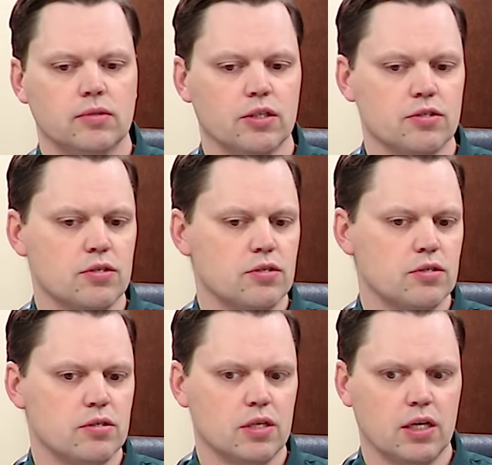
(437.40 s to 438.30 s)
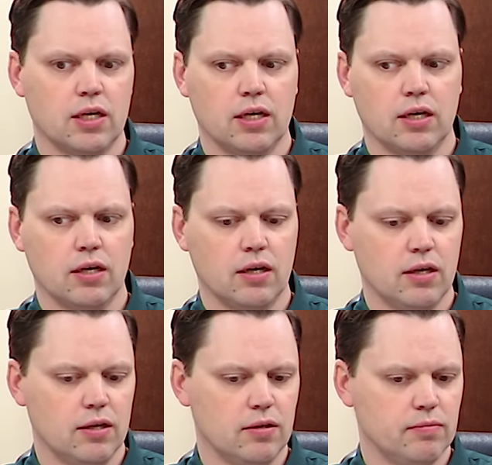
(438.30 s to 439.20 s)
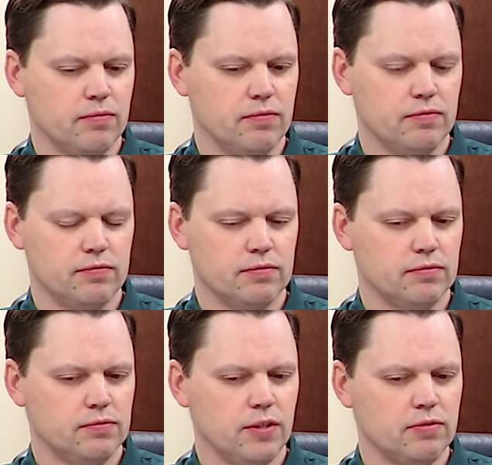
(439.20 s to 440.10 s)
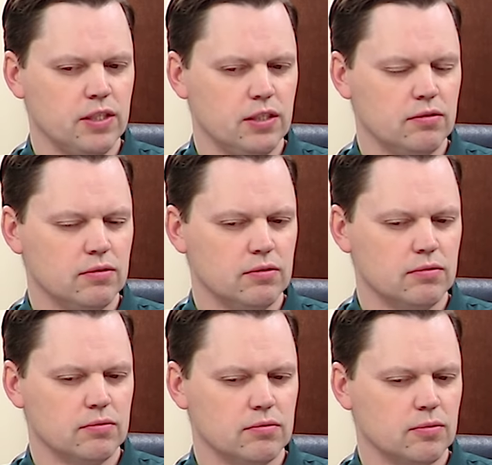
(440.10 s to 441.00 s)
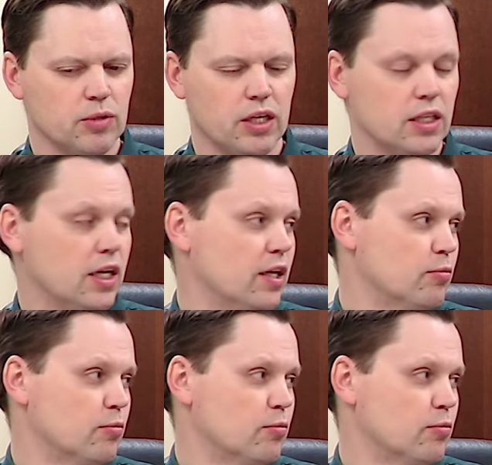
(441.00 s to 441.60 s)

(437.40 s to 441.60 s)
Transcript: there's uh, 15. I'm going to get that